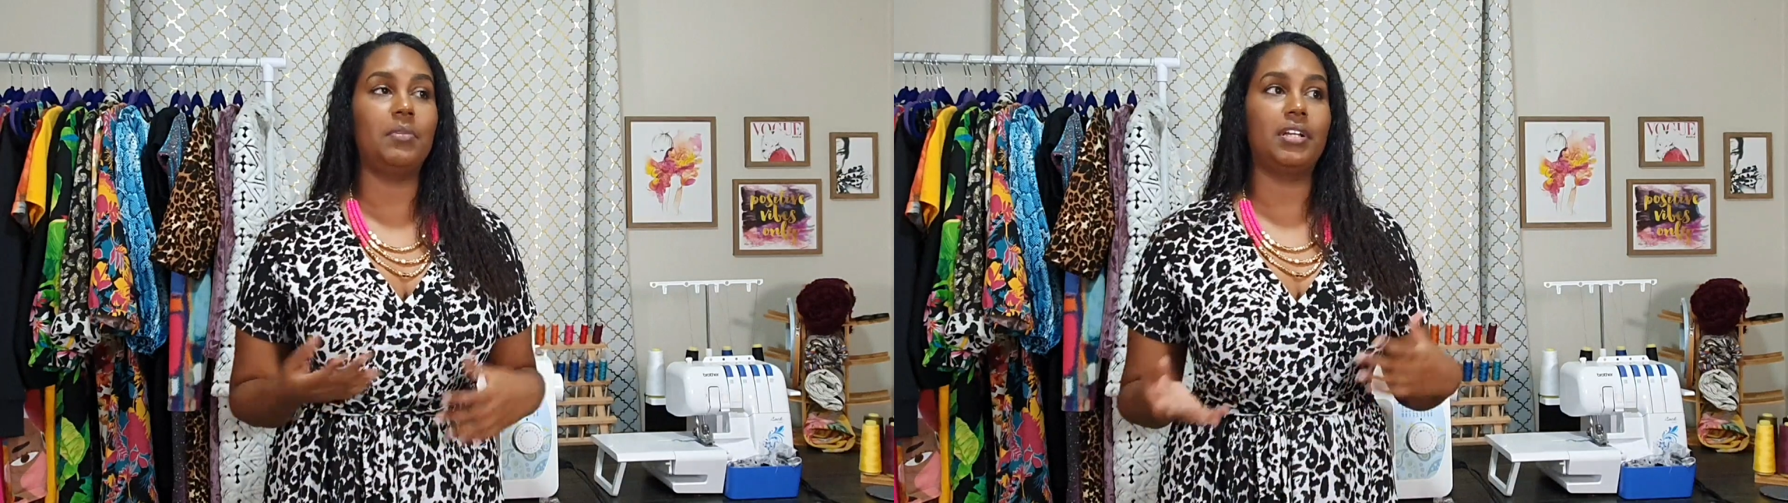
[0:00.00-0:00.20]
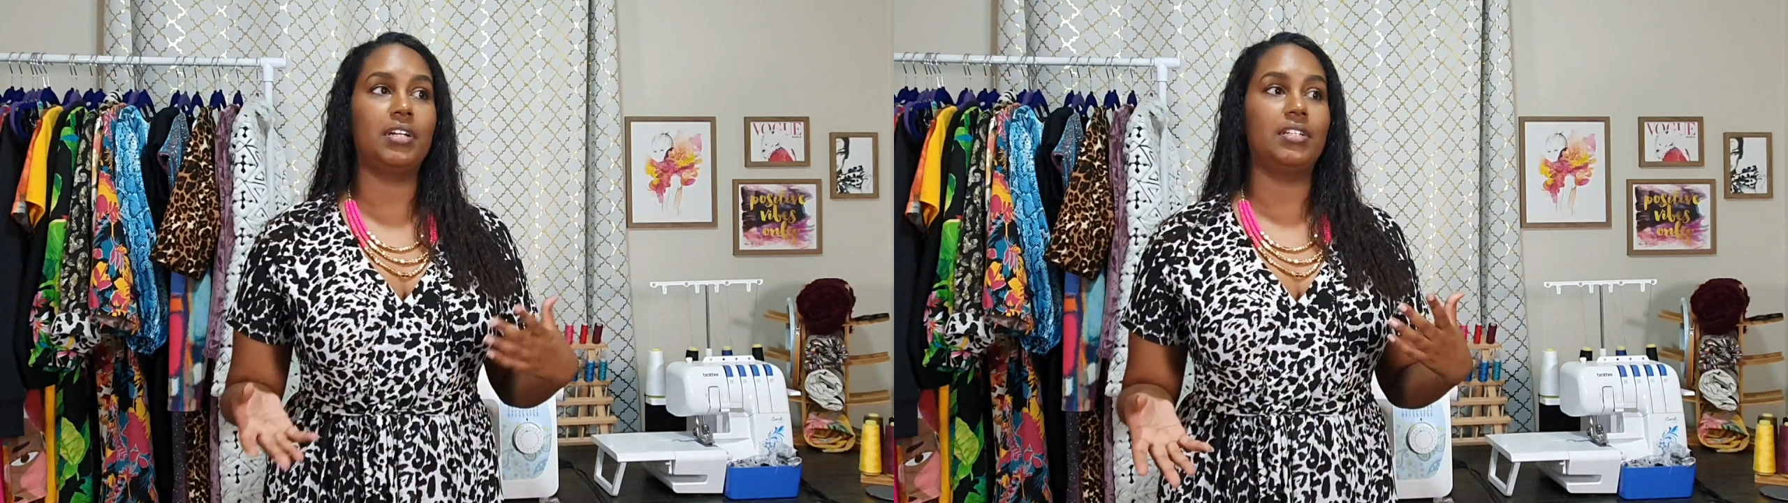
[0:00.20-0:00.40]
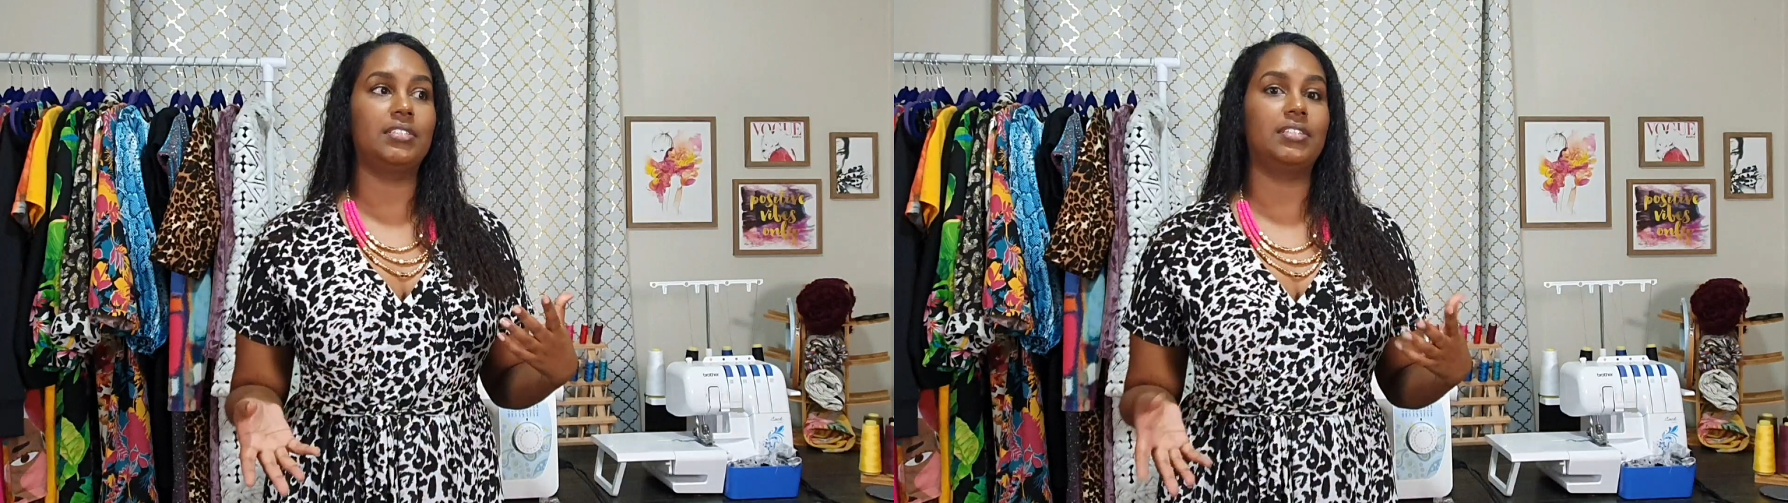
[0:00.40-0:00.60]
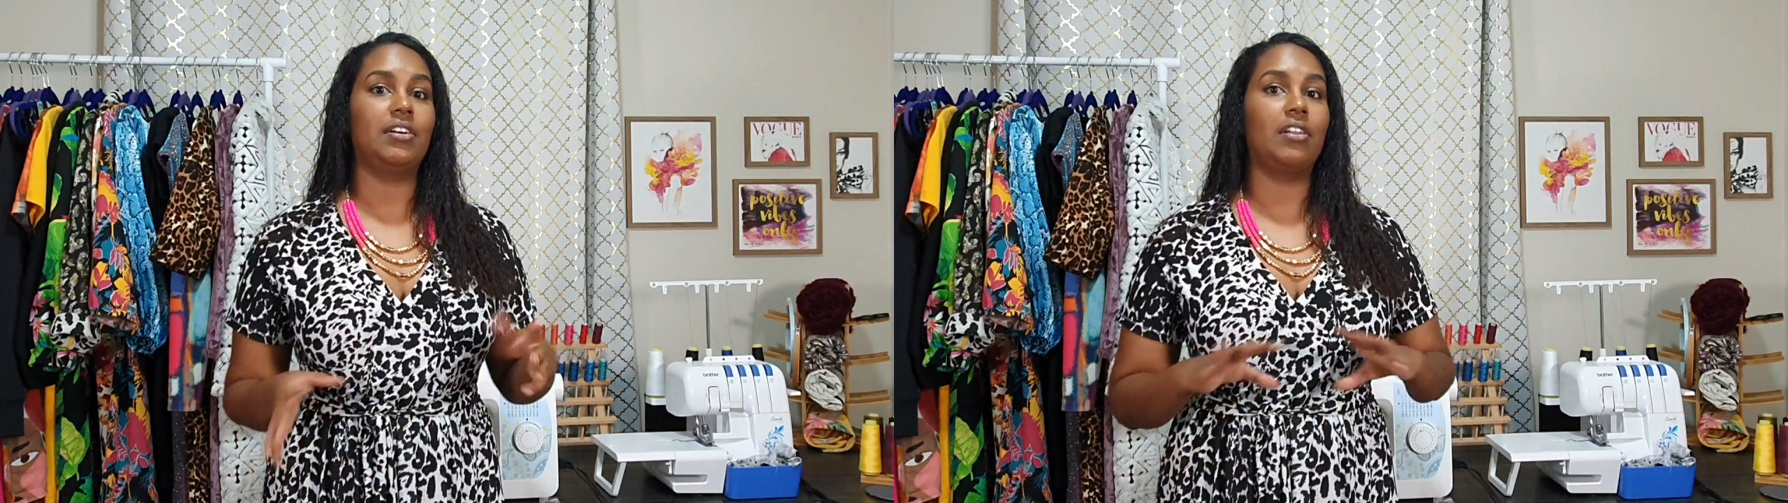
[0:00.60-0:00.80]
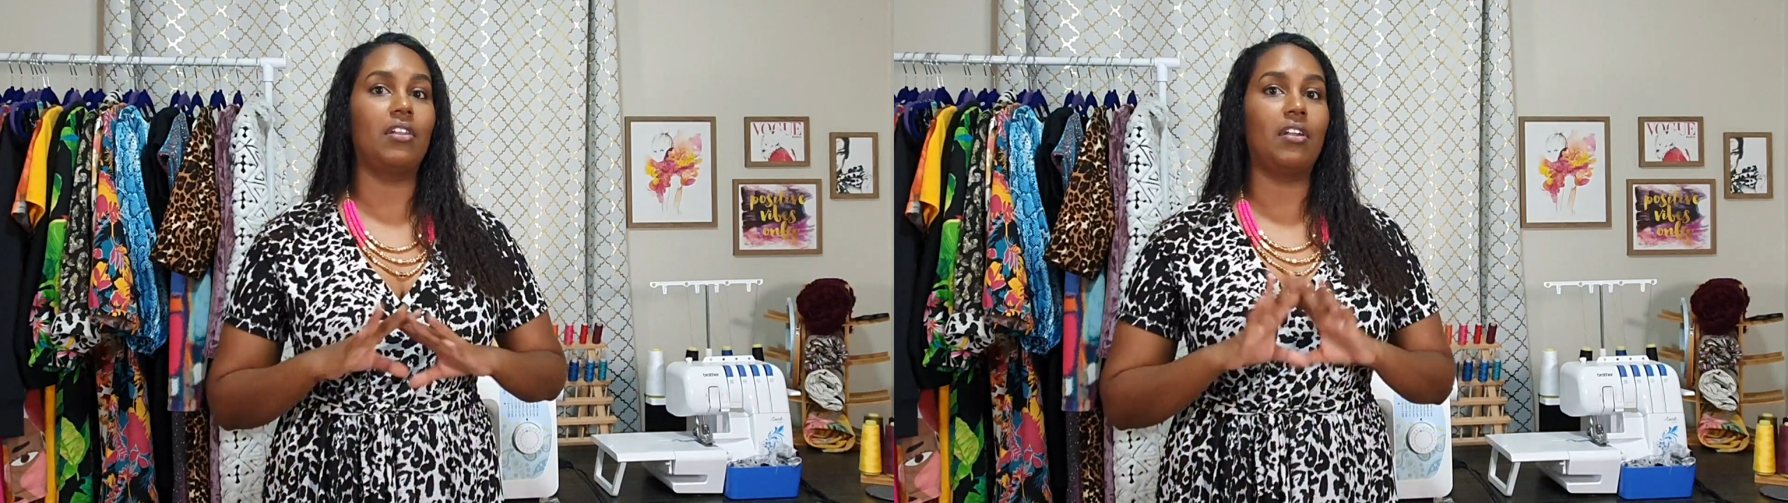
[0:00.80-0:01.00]
because there
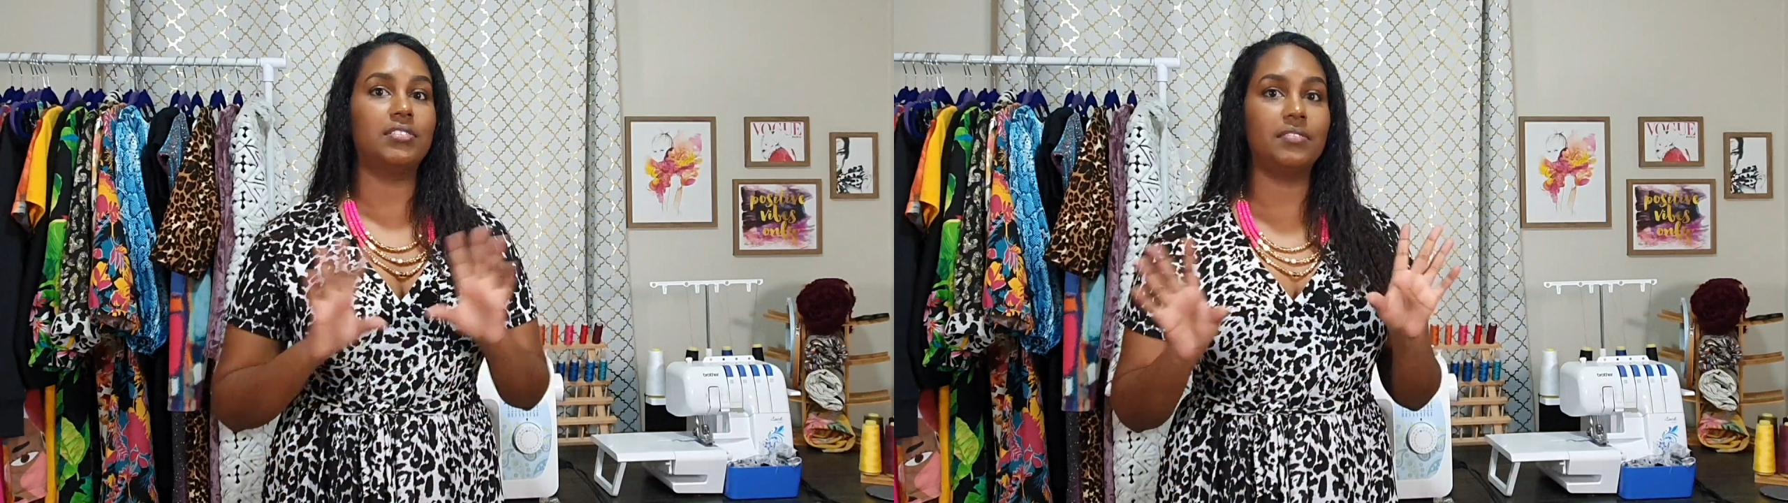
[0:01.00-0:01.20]
are a lot